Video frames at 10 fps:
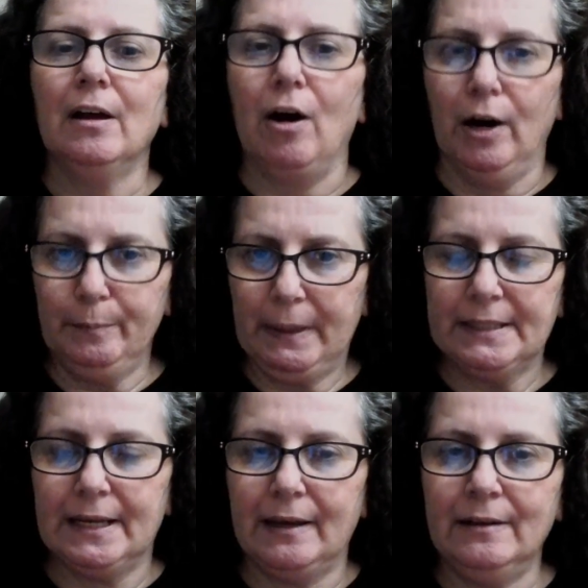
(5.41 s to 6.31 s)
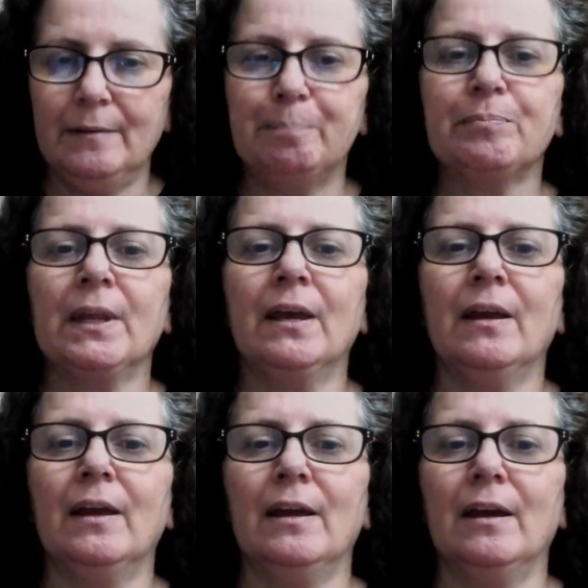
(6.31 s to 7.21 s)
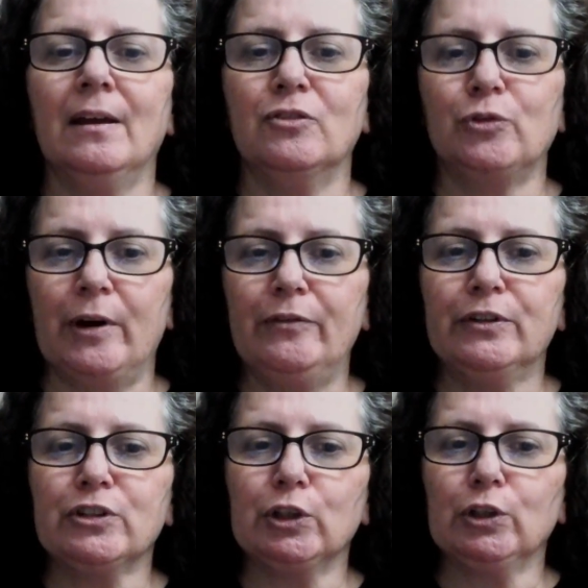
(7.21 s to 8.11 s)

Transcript: On Monday, Trevor's